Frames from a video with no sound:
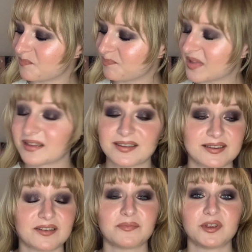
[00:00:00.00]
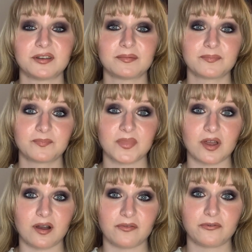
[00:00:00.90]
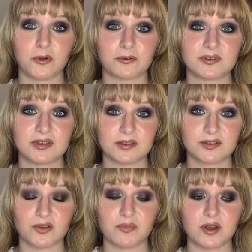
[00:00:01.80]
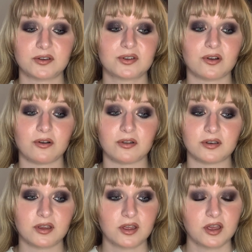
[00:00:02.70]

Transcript: And since I've been focusing so much on